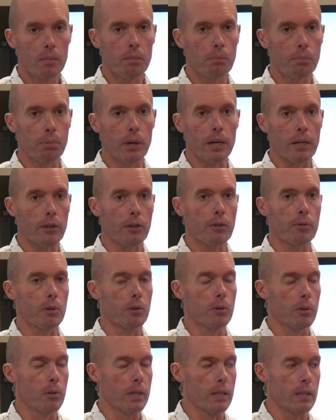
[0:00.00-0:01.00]
break
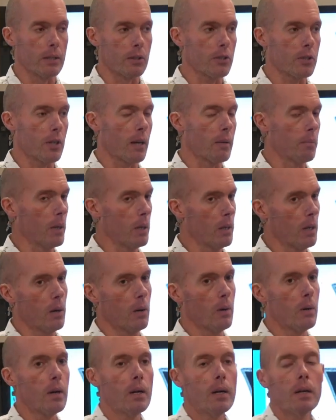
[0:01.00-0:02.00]
through in
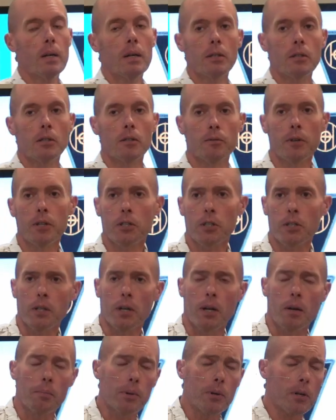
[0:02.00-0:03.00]
Saint-Malo. Division
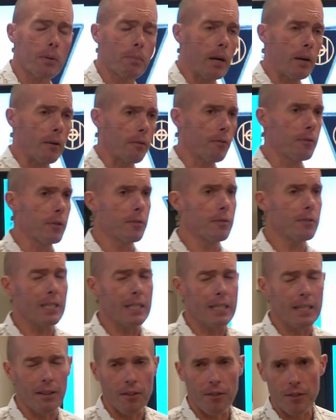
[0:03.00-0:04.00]
numbered about
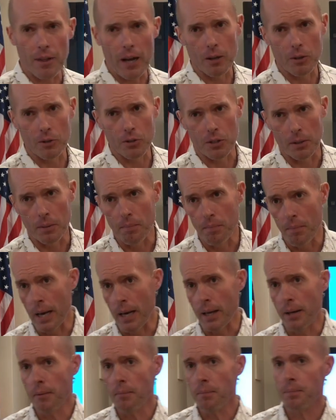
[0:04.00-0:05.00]
15,000
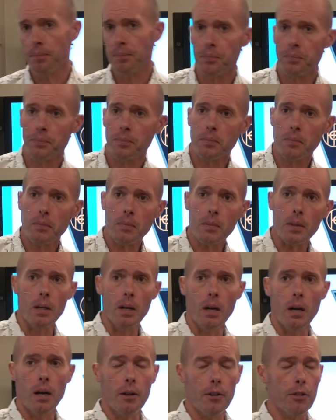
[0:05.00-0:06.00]
men,
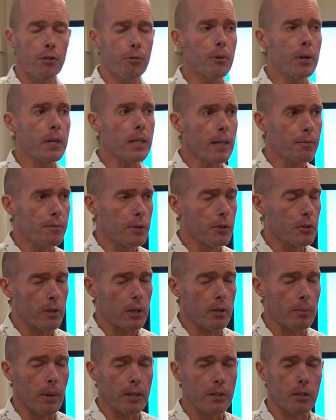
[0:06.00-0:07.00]
3
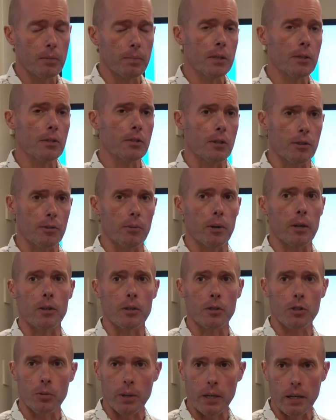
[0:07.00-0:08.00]
infantry regiments, the
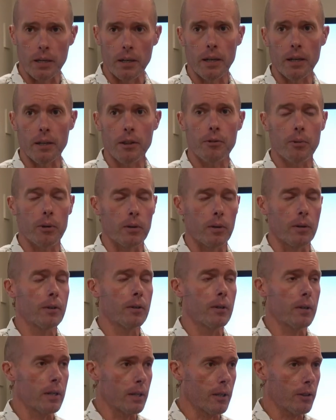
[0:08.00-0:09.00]
329th,
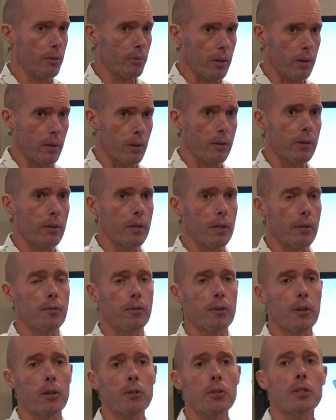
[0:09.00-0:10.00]
330th,
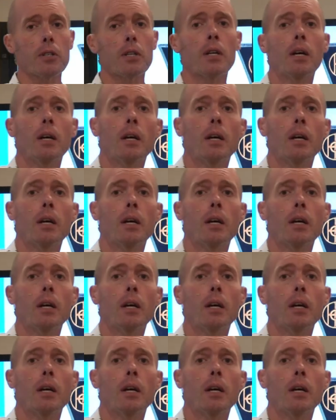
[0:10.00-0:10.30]
331st.